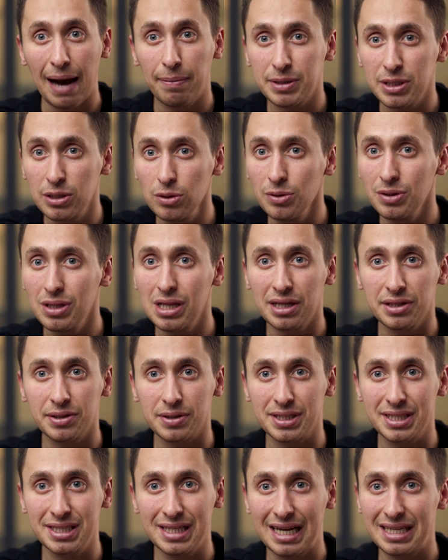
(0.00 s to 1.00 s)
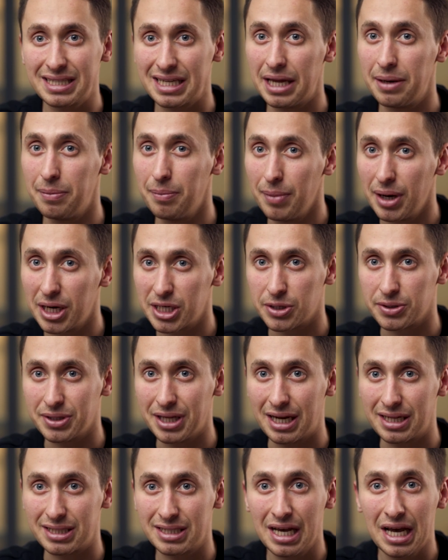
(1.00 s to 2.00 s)
absolutely understand and measure
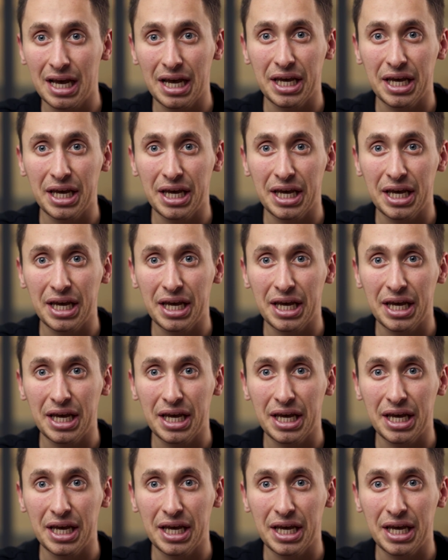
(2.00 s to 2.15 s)
that.